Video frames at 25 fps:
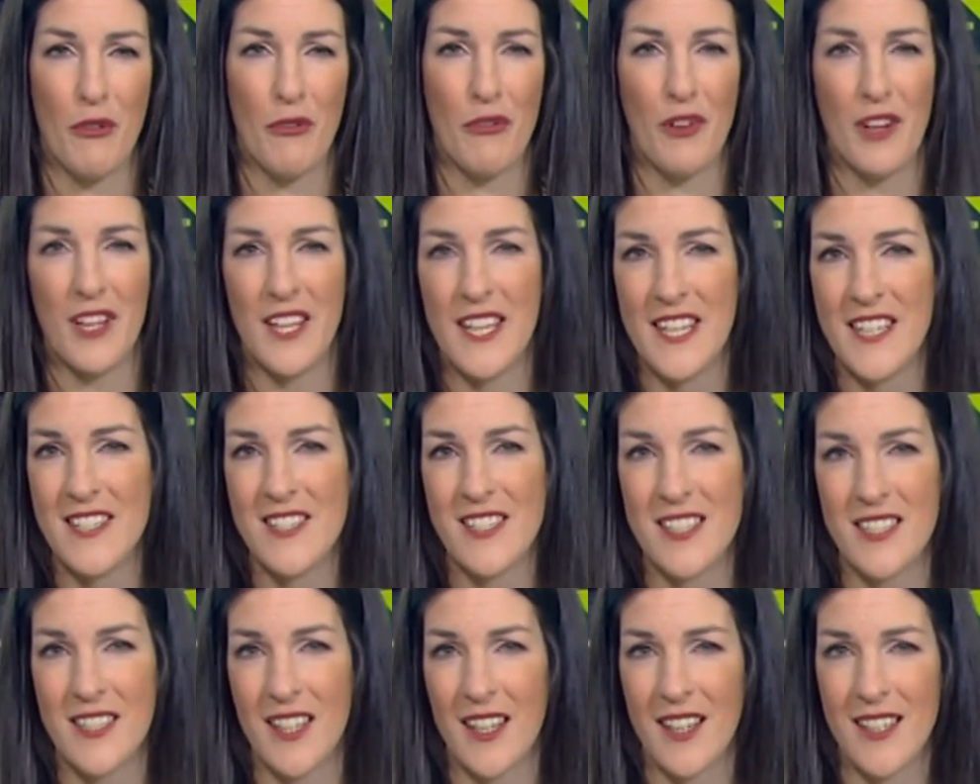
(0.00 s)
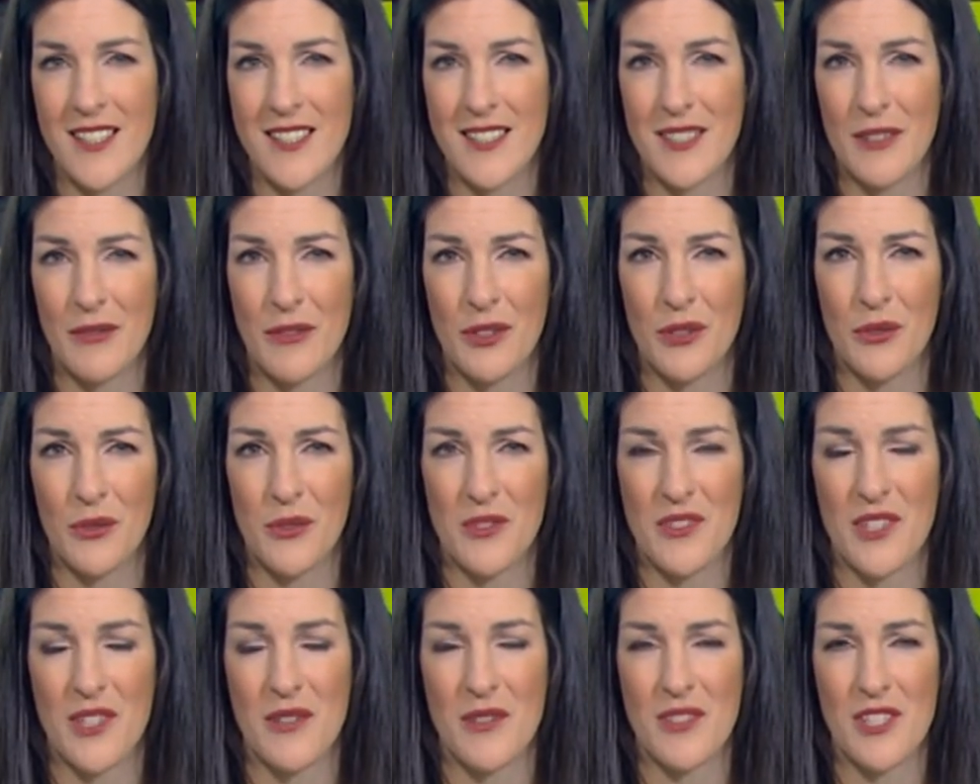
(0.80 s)
For Leeds United, of
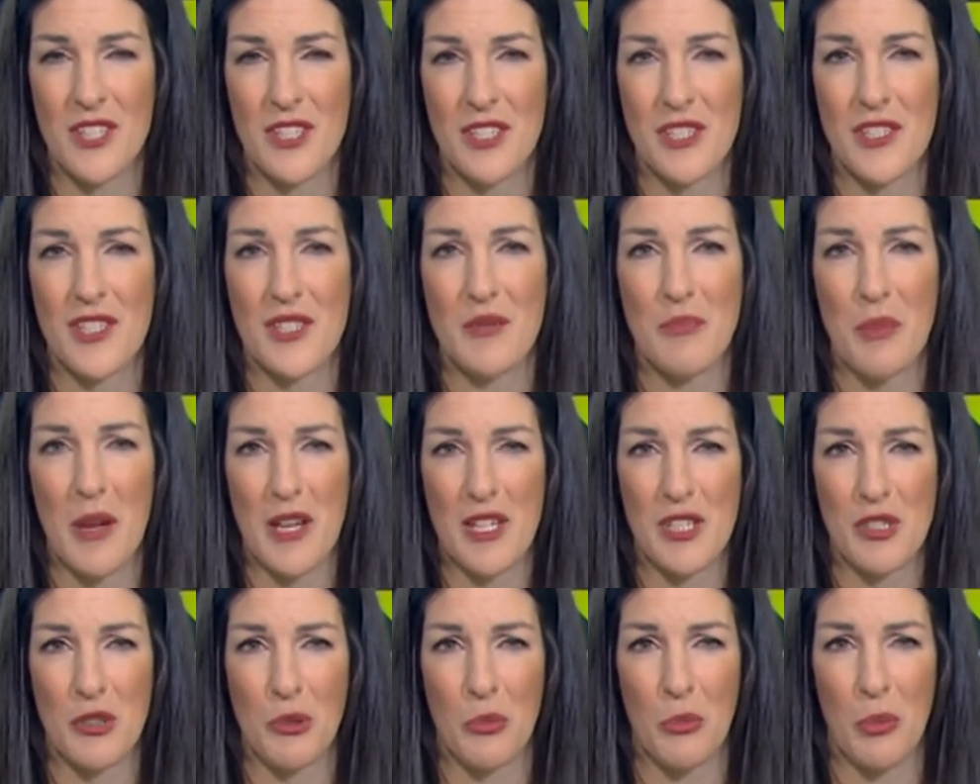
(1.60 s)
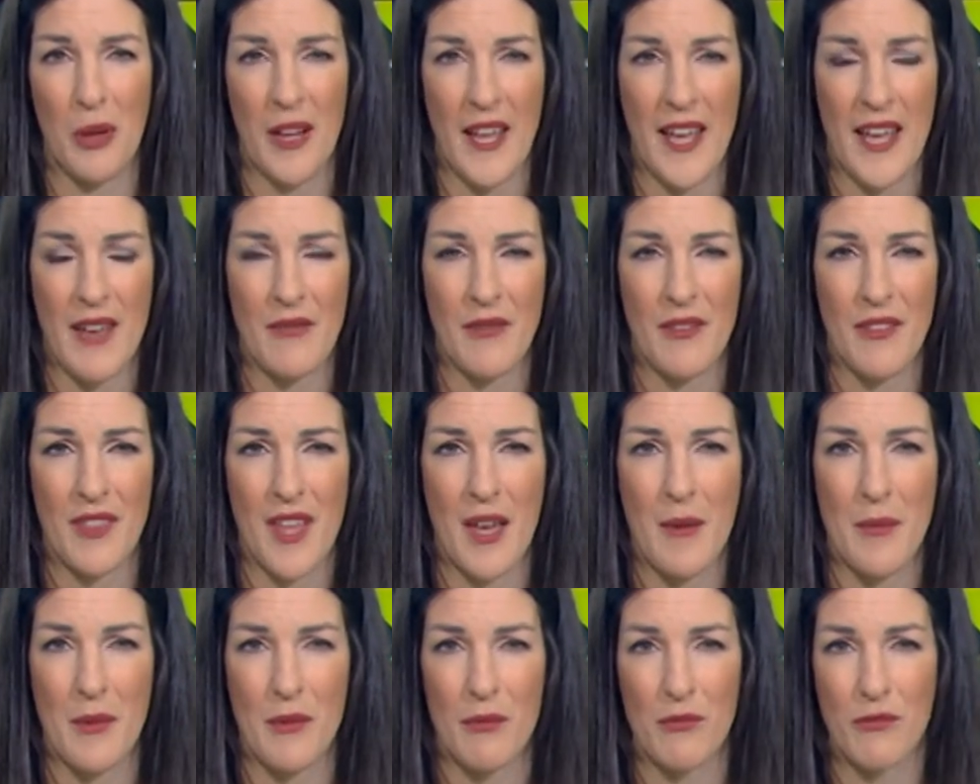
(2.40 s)
course, though, such a special player for
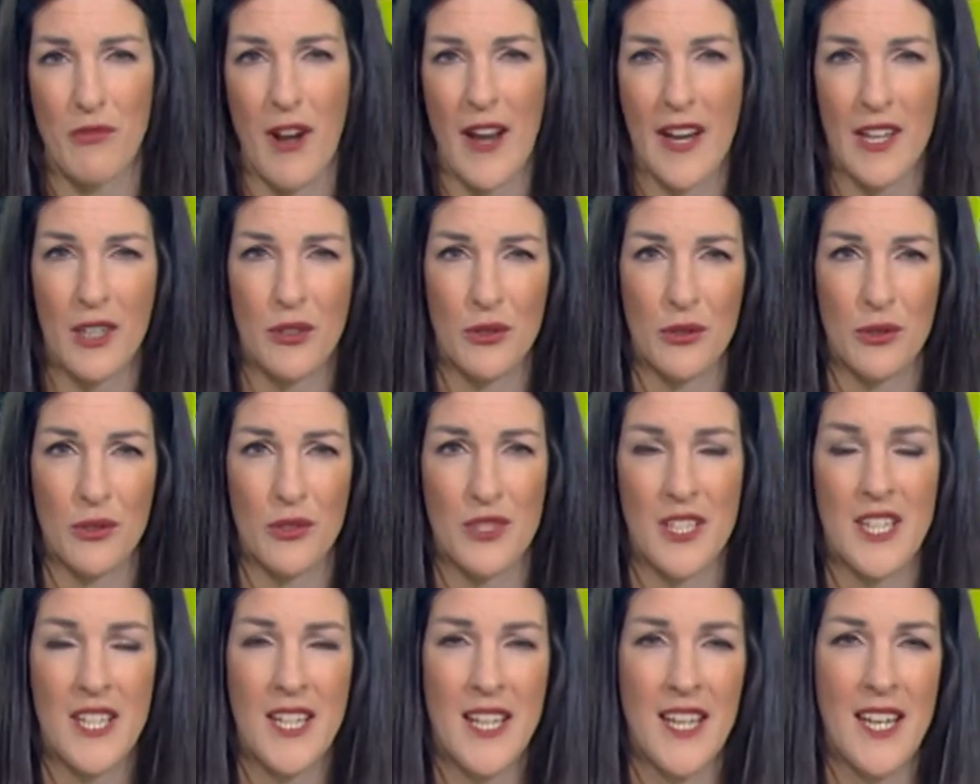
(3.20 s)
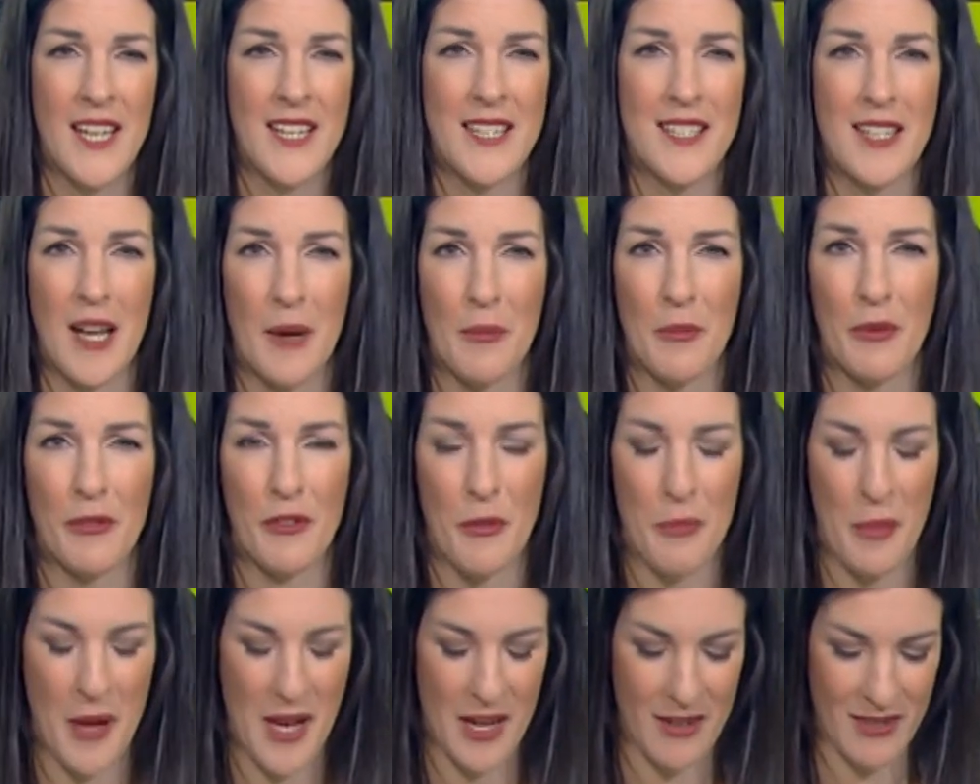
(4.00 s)
them, a record number of
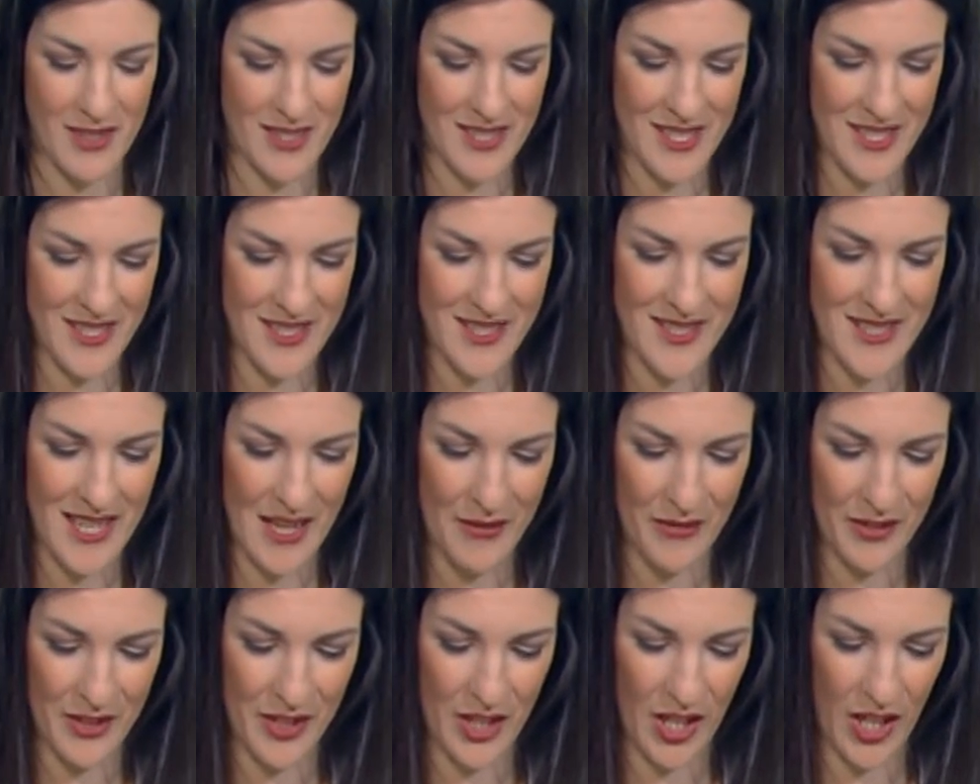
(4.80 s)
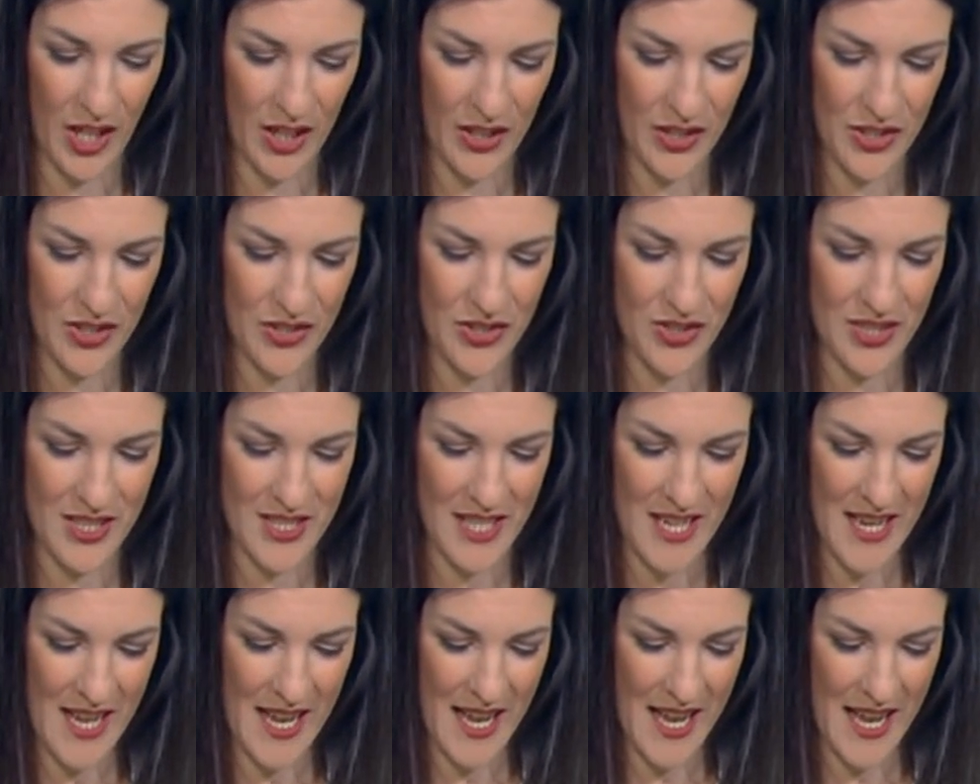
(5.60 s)
appearances
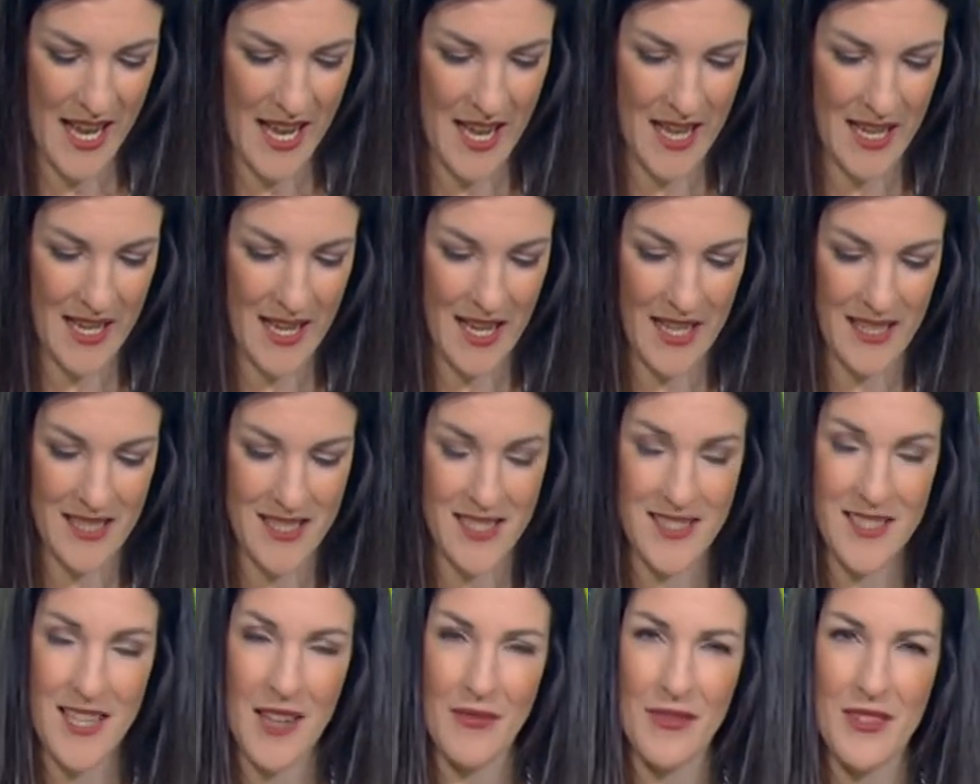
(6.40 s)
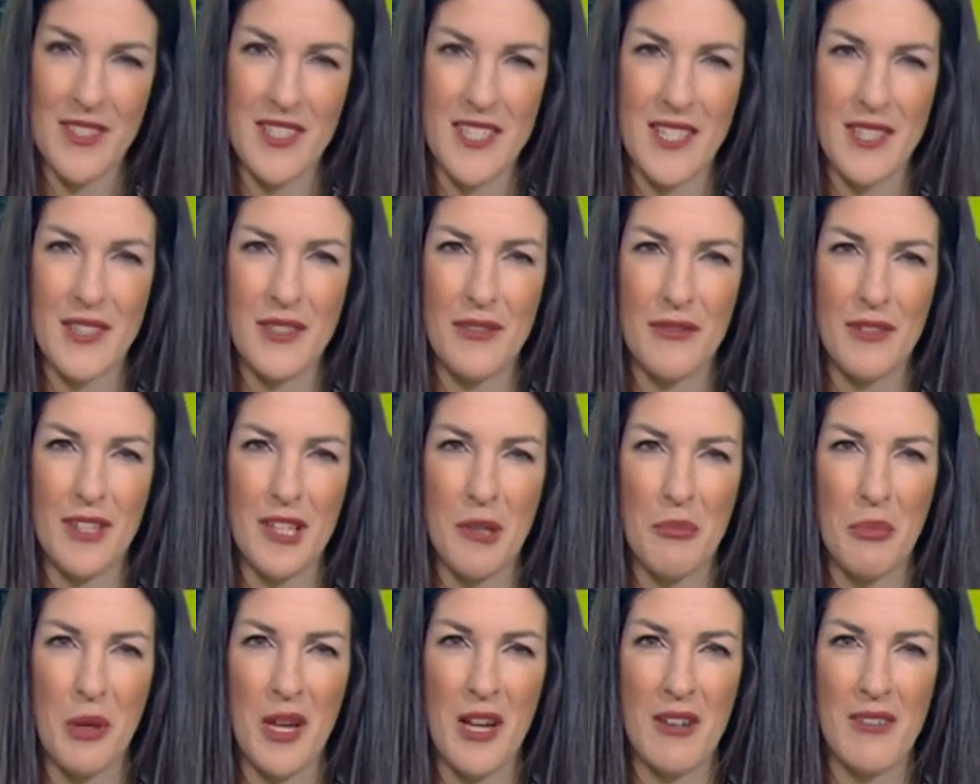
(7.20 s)
773
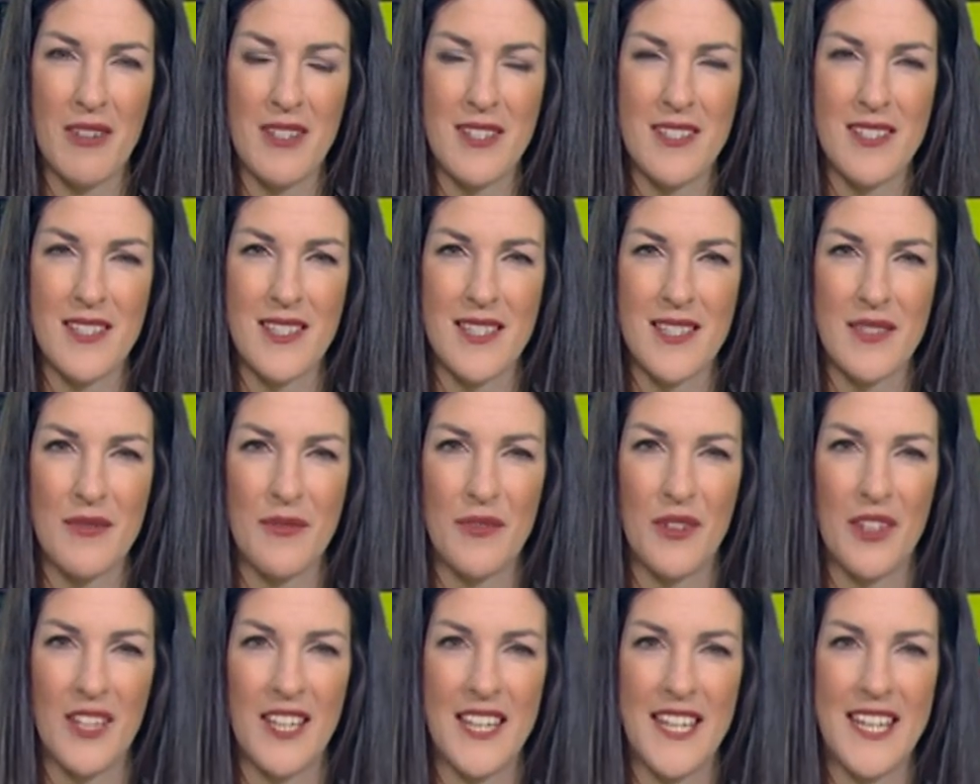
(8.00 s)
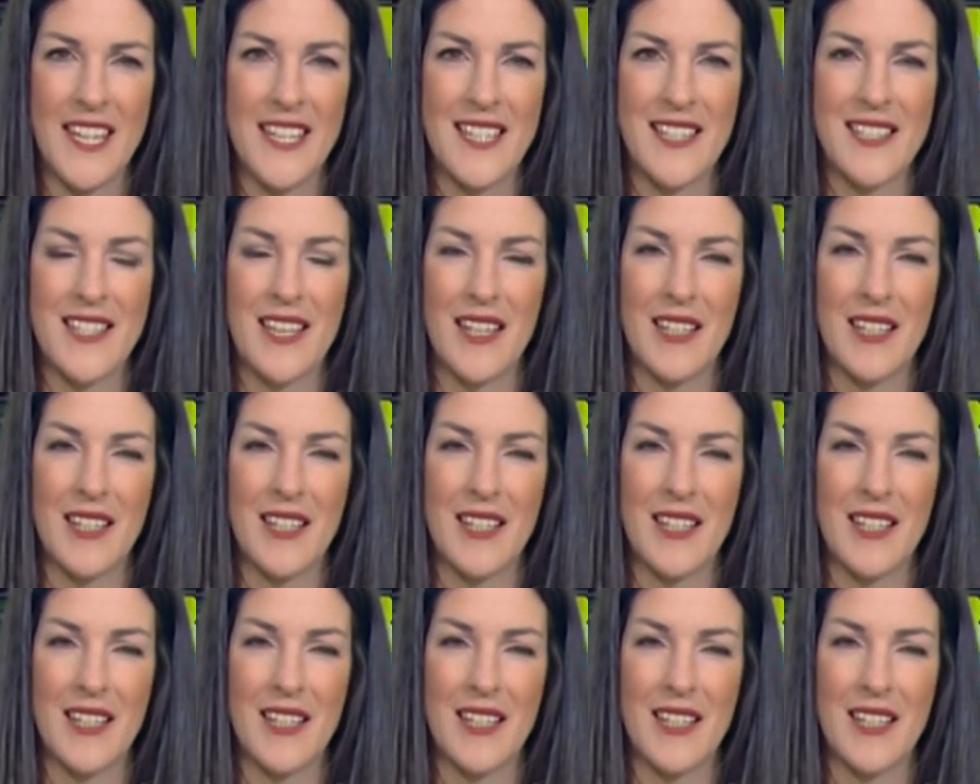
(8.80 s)
uh, appearances for Leeds.